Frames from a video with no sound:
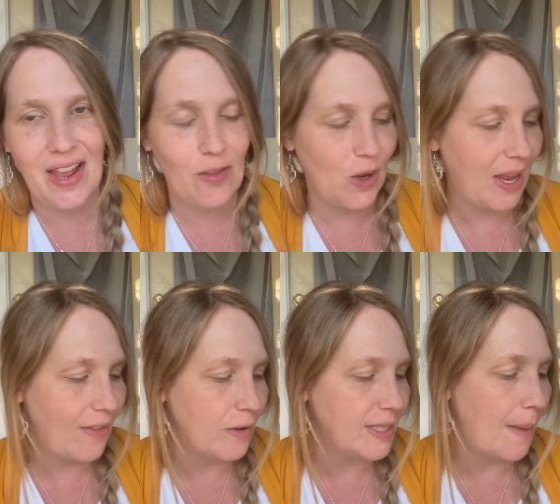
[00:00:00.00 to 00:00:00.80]
and looking
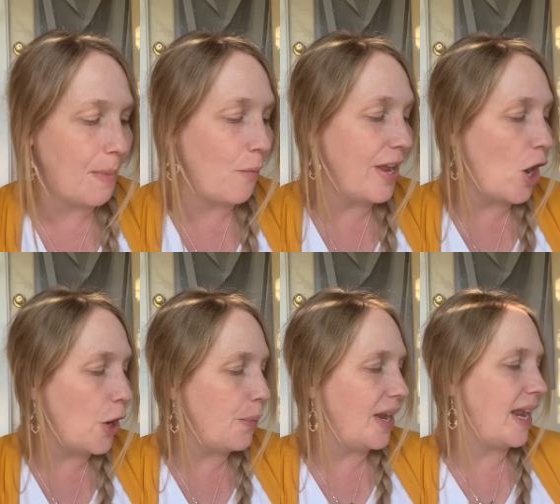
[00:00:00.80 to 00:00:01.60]
those up, but we
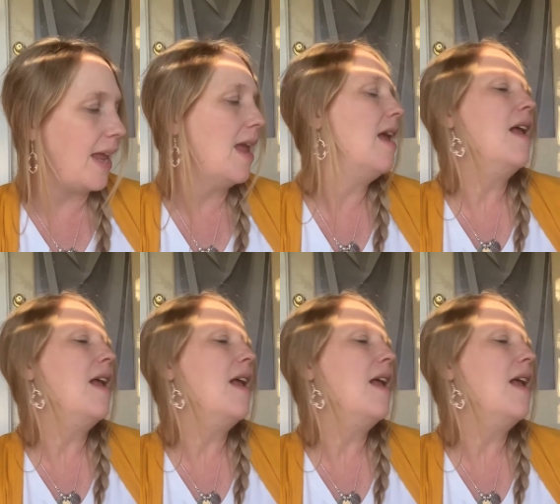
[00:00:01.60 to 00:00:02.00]
are reading